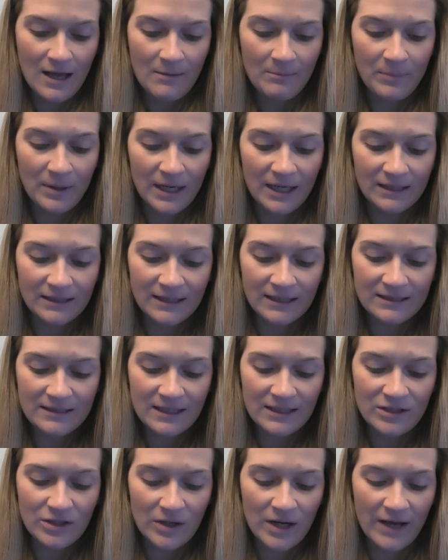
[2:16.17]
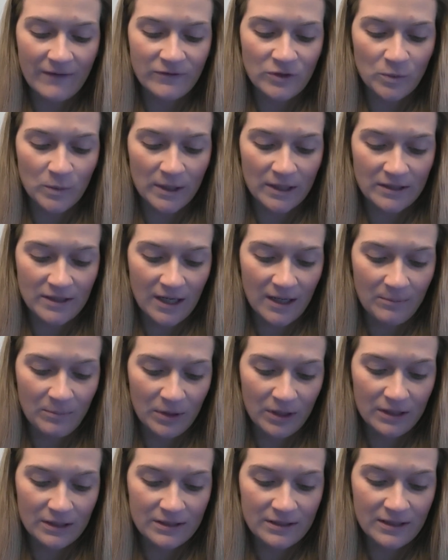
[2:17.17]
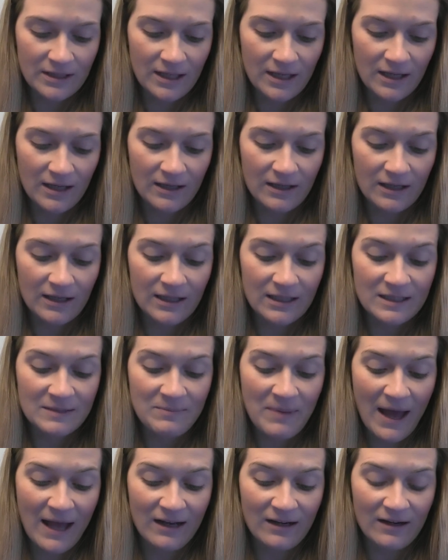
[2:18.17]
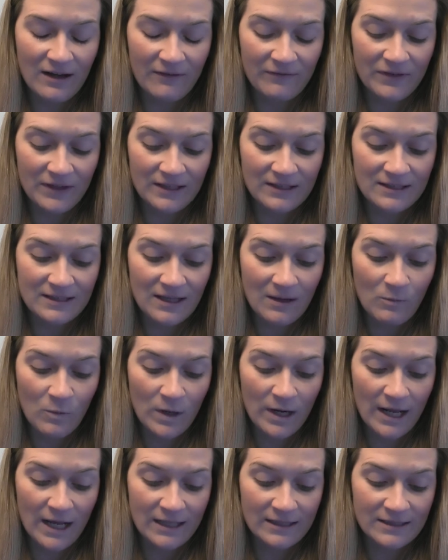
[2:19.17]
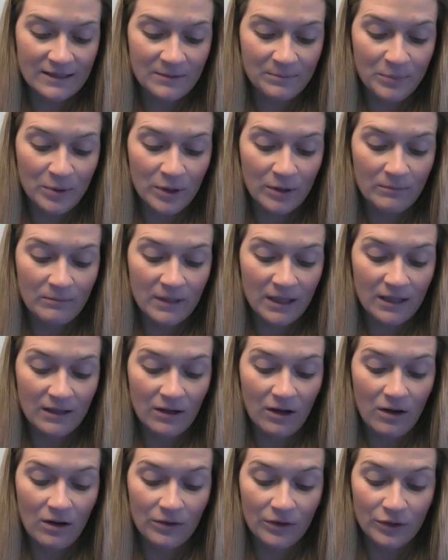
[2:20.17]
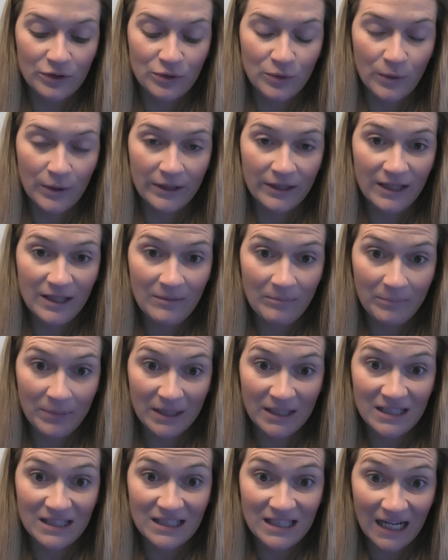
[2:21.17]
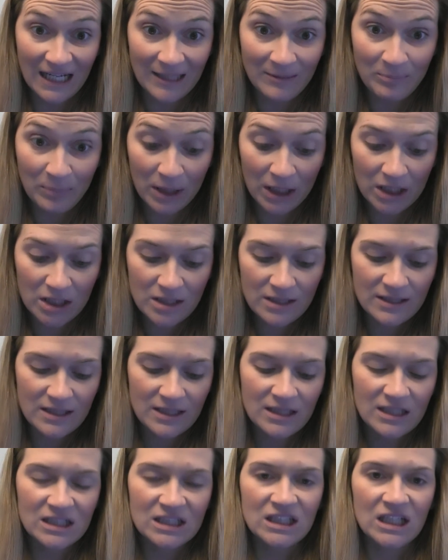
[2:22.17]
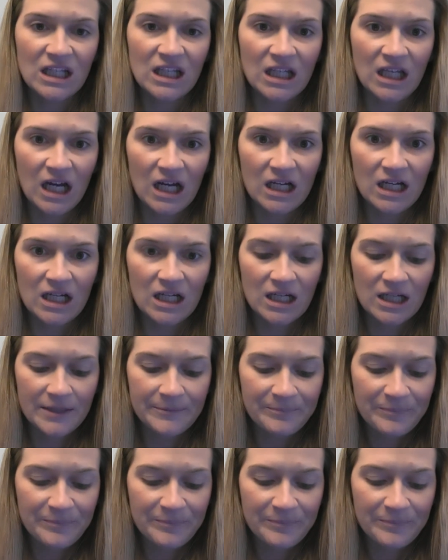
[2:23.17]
But at least I don't have to wear diapers. It's bad enough that someone has to put me on the toilet, but diapers? Yuck.